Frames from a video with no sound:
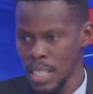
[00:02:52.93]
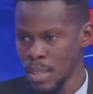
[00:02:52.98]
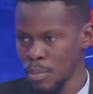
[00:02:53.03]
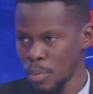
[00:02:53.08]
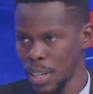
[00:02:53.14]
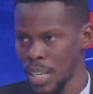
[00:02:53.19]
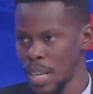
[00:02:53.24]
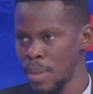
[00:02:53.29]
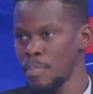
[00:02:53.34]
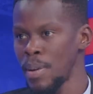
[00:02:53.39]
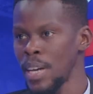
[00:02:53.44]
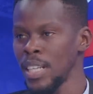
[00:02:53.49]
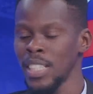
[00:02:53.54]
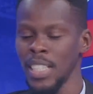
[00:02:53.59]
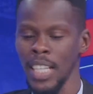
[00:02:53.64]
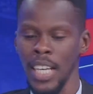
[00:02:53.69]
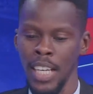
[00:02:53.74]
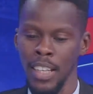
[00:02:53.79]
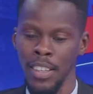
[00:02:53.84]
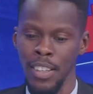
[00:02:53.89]
him on the bench
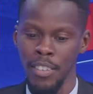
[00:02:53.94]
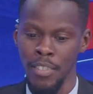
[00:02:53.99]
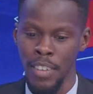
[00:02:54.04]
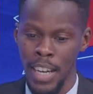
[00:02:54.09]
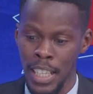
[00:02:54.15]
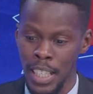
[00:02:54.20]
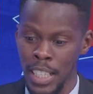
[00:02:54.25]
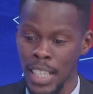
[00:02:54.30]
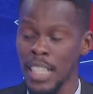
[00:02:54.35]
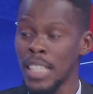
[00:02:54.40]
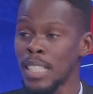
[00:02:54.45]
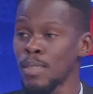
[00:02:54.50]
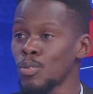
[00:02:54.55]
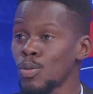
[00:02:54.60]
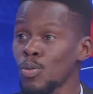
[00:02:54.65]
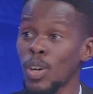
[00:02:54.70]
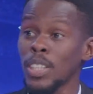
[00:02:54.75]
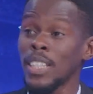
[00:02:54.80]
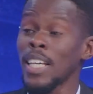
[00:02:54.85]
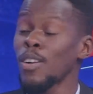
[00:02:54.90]
and relegate him to
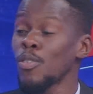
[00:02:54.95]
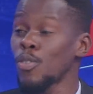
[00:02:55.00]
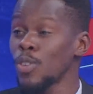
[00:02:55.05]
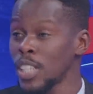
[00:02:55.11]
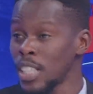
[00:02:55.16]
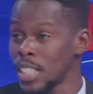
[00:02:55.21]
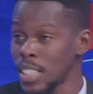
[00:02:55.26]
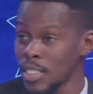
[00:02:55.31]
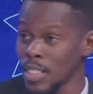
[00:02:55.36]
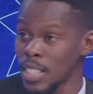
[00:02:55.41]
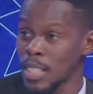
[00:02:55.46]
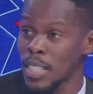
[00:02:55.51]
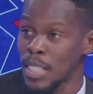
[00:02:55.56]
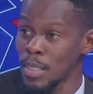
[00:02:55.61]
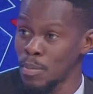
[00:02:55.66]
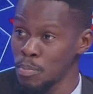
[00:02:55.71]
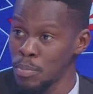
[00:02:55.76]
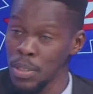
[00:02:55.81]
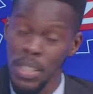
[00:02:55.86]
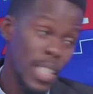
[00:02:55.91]
what I call the Chelsea
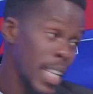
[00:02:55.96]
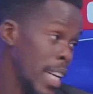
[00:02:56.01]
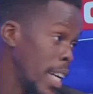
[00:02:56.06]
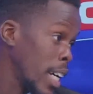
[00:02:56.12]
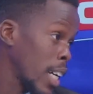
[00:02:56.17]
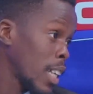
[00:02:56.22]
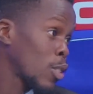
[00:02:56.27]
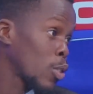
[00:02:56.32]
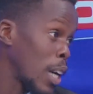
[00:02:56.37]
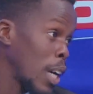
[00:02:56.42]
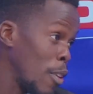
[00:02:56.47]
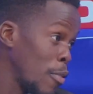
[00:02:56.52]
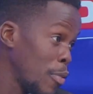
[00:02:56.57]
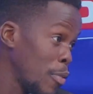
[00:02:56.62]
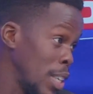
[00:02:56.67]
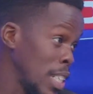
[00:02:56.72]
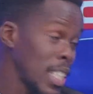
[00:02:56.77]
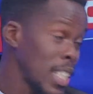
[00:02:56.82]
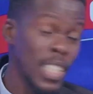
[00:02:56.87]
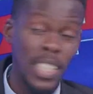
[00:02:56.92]
Team B, the
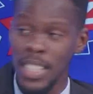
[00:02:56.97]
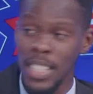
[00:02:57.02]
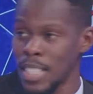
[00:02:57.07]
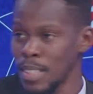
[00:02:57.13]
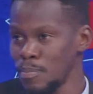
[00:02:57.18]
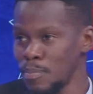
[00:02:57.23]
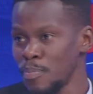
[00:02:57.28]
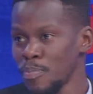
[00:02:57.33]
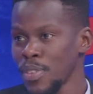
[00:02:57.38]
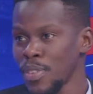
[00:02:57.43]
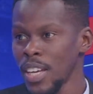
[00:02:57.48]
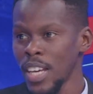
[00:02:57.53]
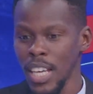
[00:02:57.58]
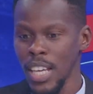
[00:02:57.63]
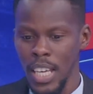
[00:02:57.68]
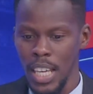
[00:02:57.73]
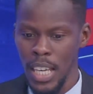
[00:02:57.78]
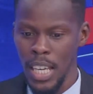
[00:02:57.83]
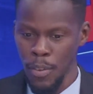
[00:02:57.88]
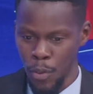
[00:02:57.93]
Conference League team.
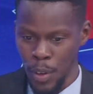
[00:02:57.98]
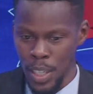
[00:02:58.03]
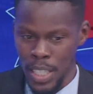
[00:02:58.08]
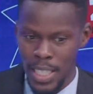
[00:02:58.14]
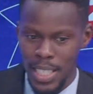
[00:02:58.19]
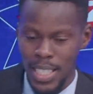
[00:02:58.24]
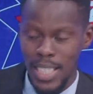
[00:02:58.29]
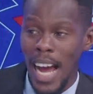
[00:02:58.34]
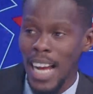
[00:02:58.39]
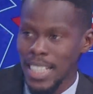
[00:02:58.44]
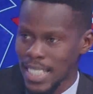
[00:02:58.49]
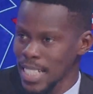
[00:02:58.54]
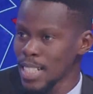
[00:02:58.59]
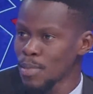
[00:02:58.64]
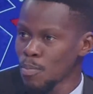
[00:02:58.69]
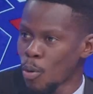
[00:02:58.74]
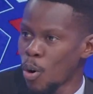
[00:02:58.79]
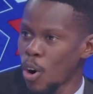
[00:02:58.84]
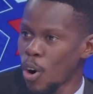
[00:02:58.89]
If he's starting more,